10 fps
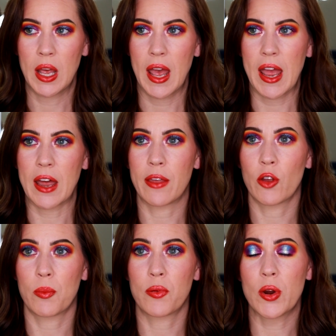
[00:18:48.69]
and their
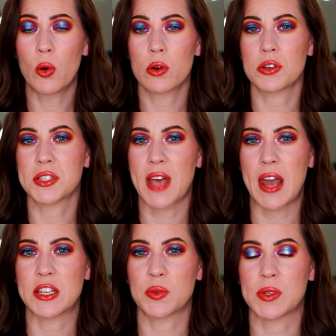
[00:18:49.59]
pre-order
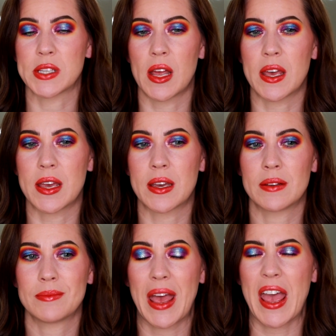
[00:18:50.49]
status was like
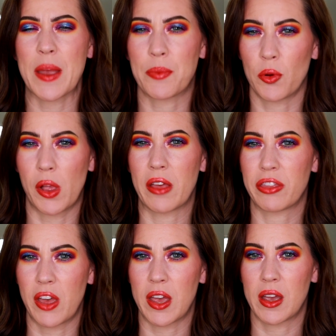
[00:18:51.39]
April, I
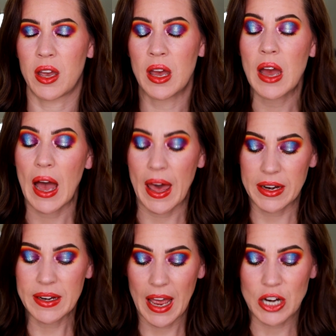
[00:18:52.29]
think. I
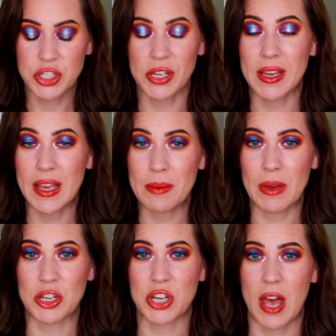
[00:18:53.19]
didn't actually get
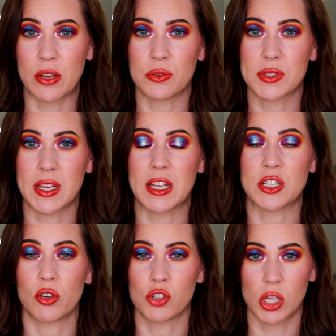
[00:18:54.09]
my shadows
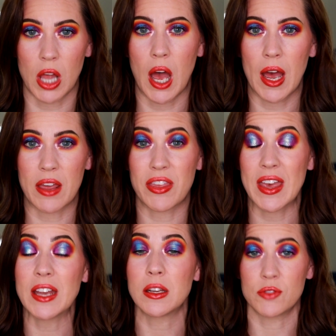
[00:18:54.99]
until July, the
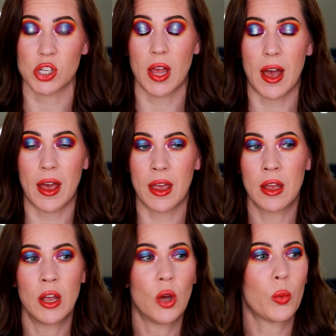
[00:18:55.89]
end of July,
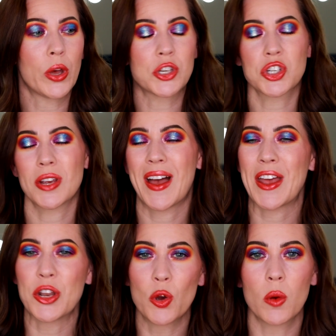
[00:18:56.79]
which I
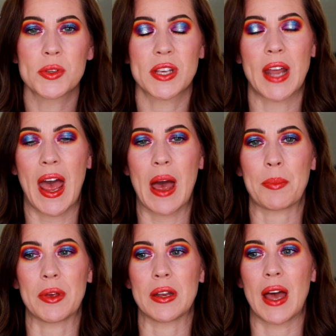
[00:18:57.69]
knew it was going to
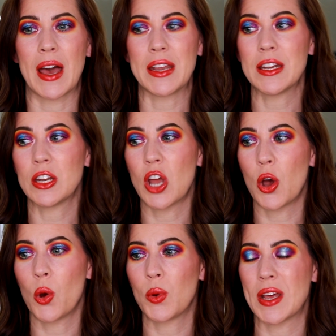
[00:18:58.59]
happen. I didn't
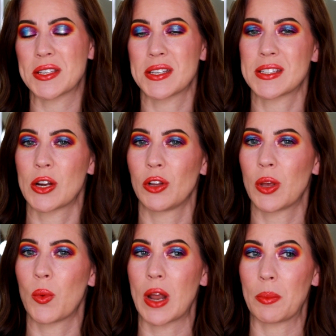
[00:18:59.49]
know necessarily
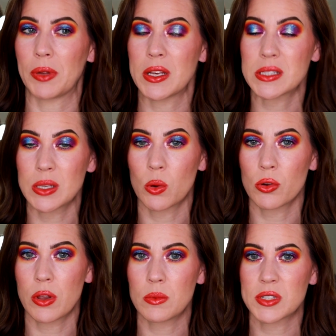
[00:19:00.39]
when I placed the order
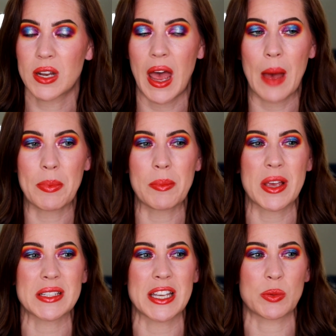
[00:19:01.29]
that it was going to happen,
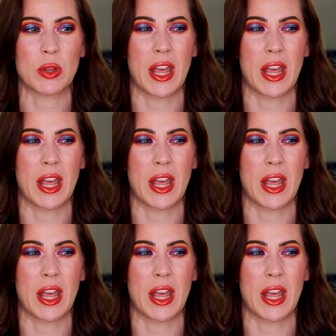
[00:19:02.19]
because that's when